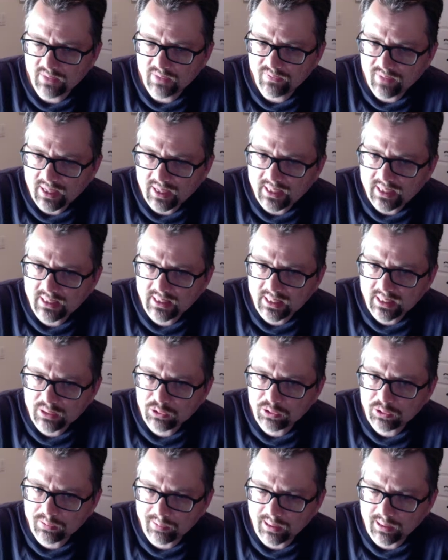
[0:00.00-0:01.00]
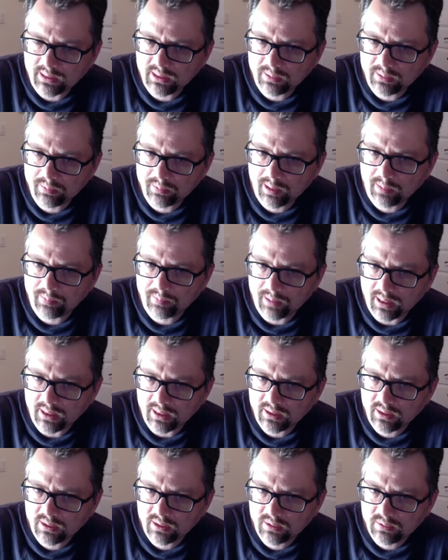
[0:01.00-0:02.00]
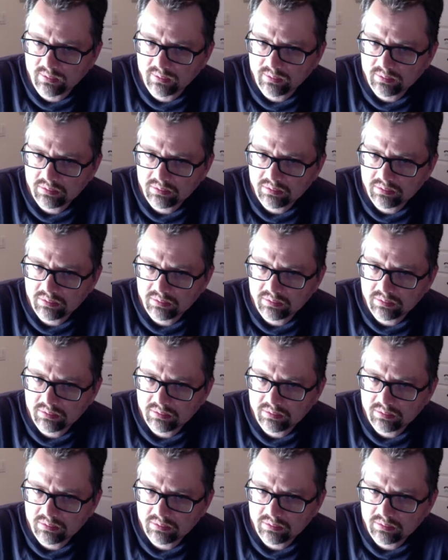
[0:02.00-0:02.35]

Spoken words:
And if I get extra money in my pocket,